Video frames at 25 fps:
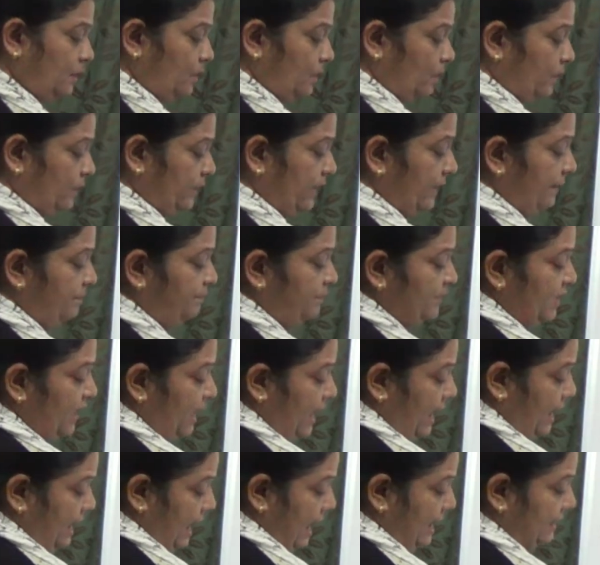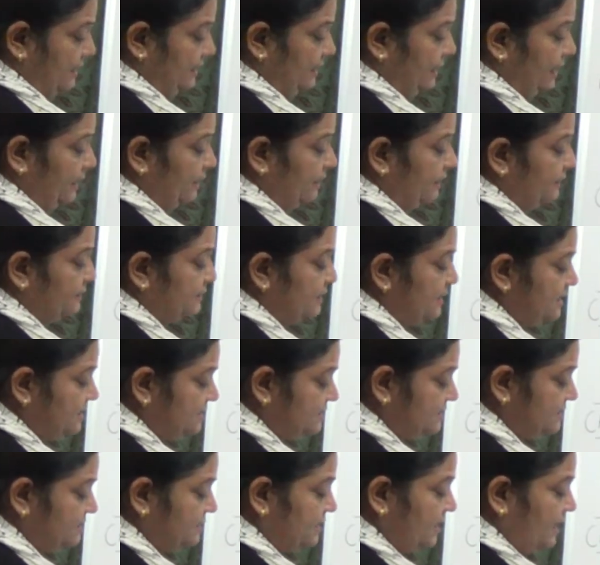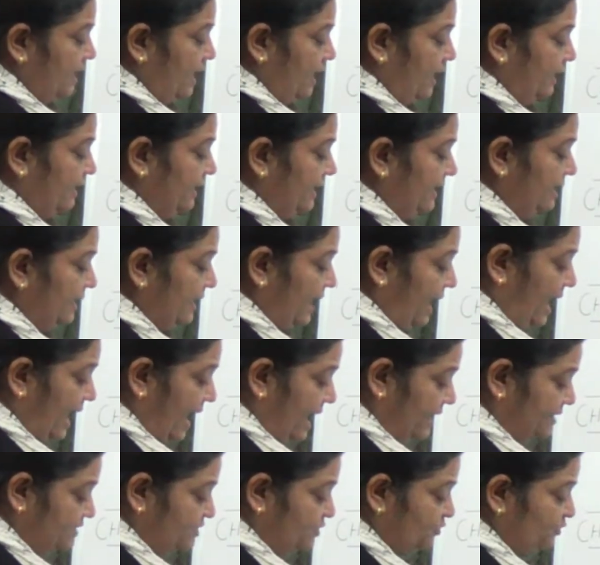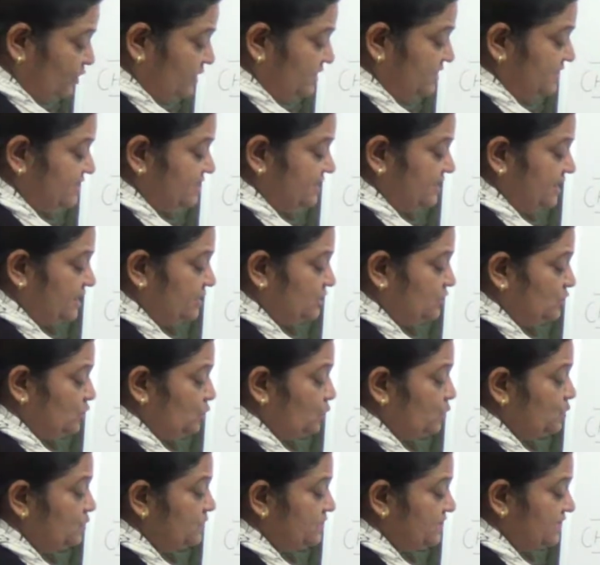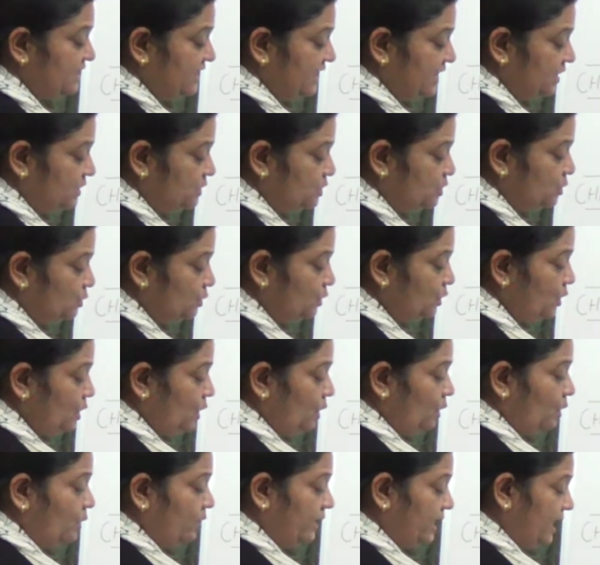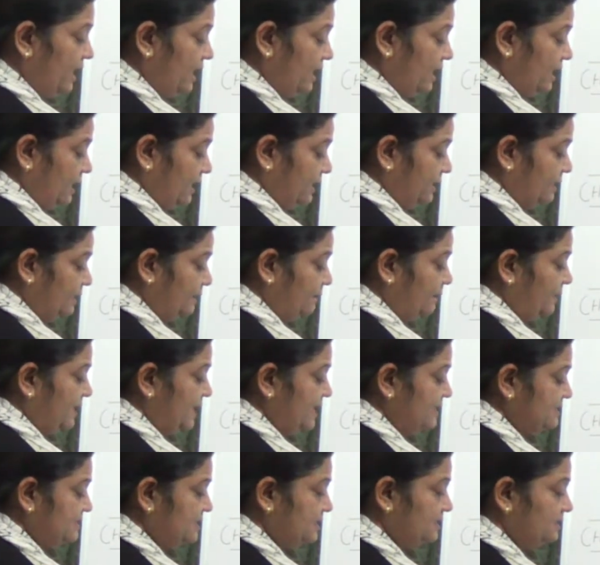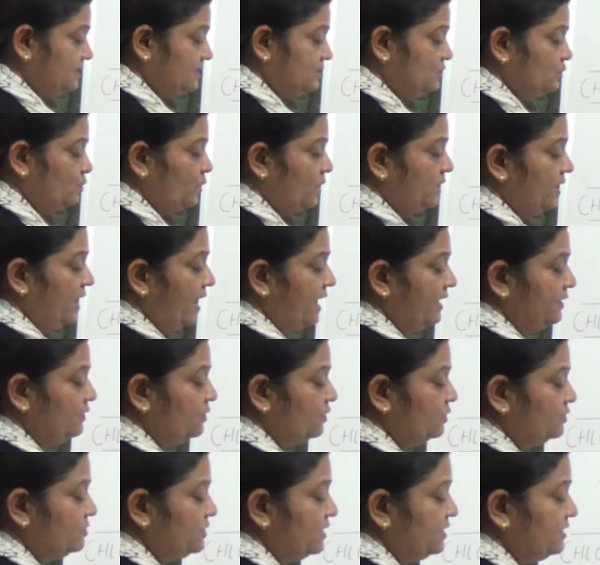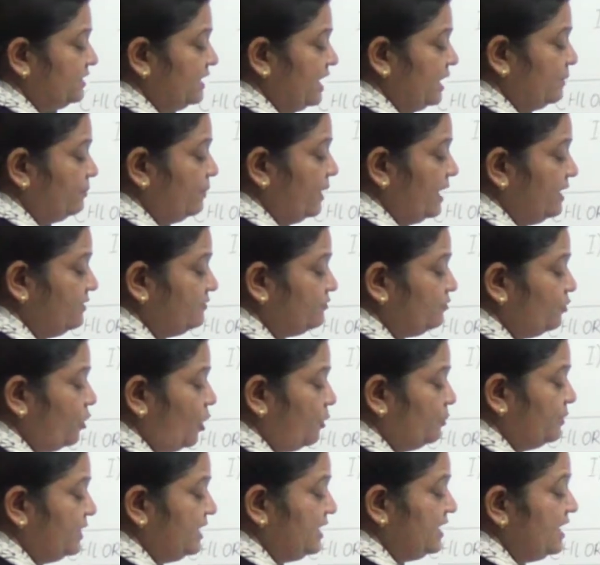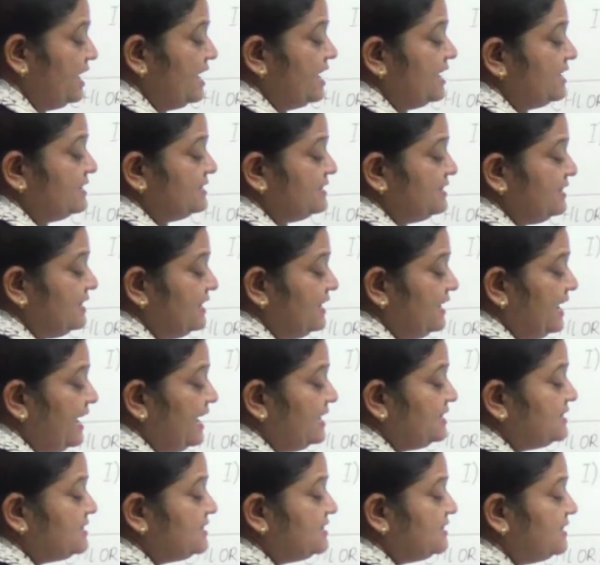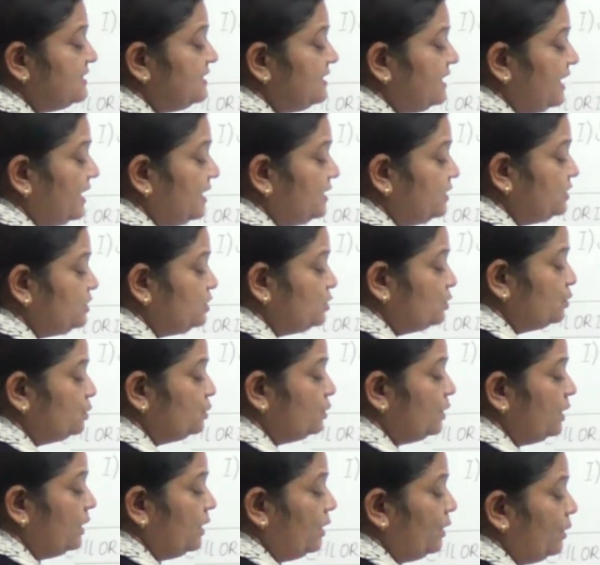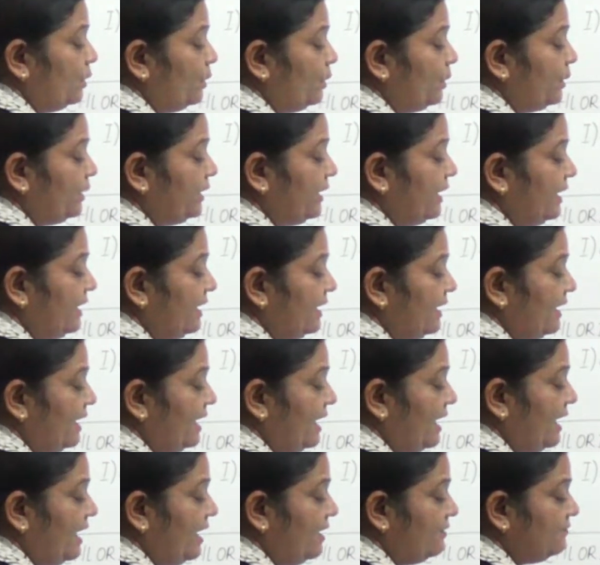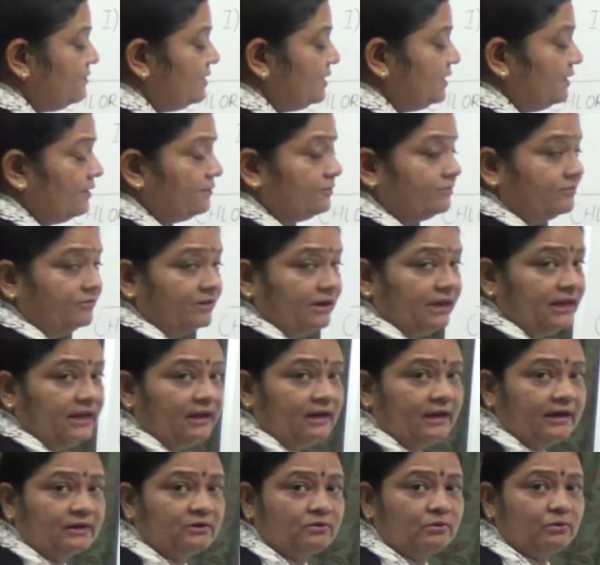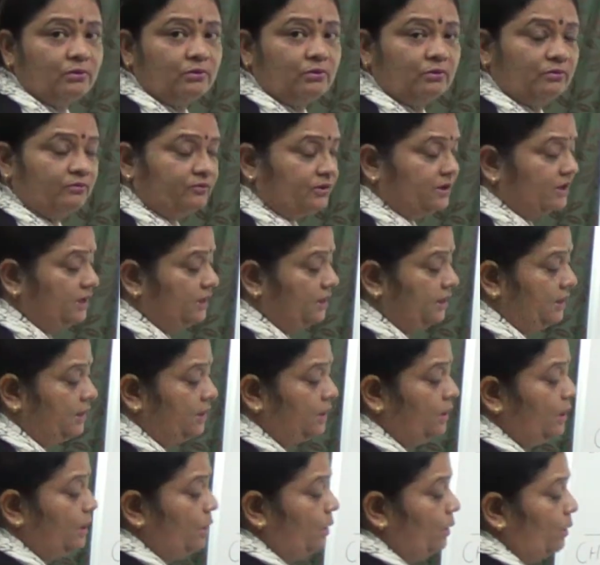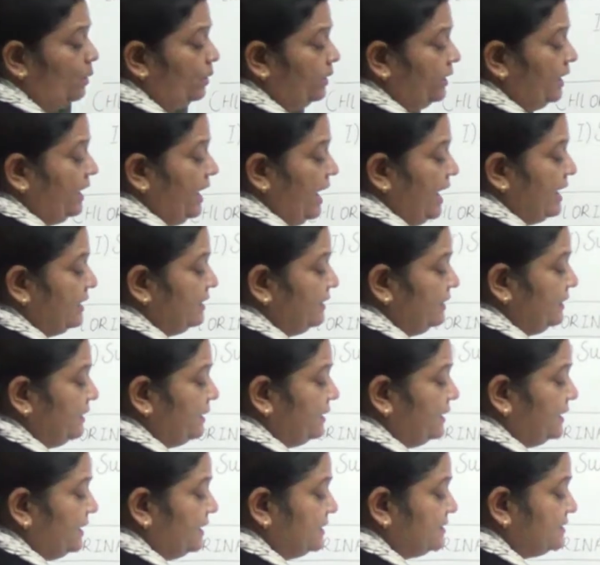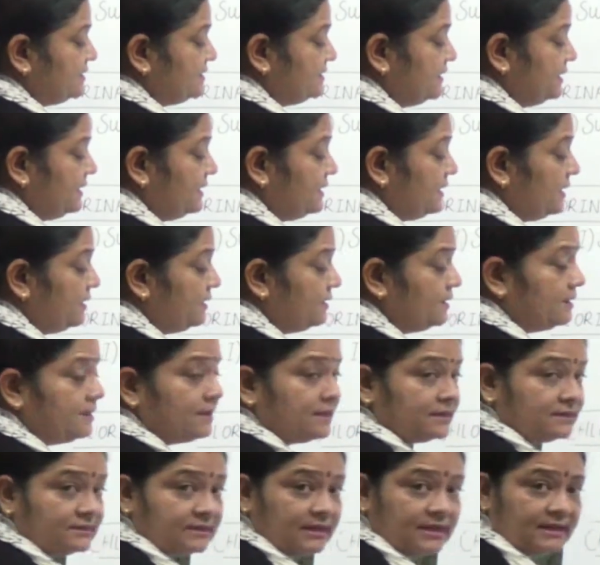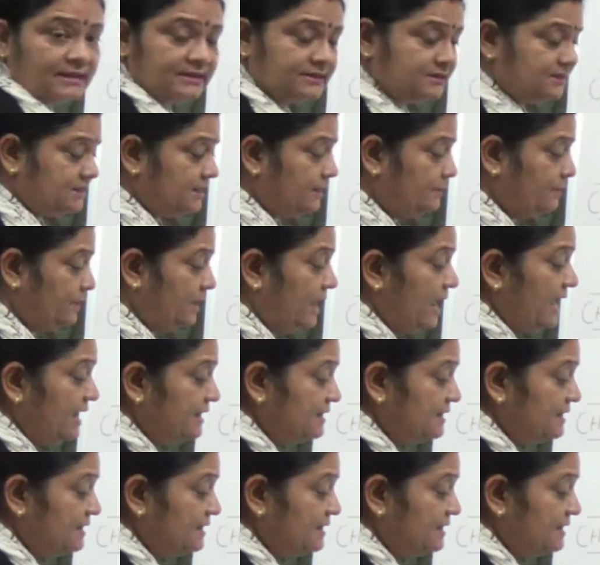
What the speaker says: Okay, and then this again acts with CH2Cl2, okay, replacing this one hydrogen, thereby forming CHCl2, okay, having a free electron over here, okay, and here HCl is stable.